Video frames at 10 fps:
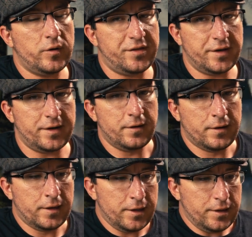with it,
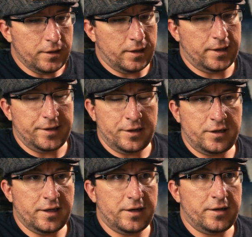you
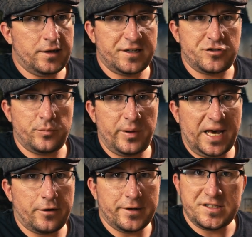get an extra
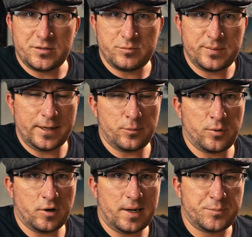battery, some spare
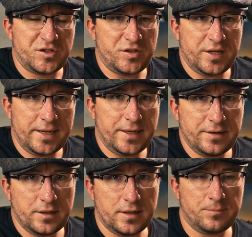props,
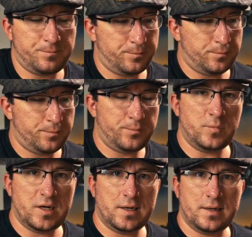and
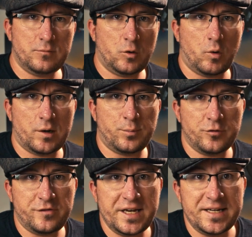a
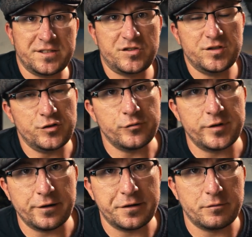waterproof case to
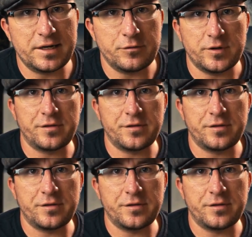carry around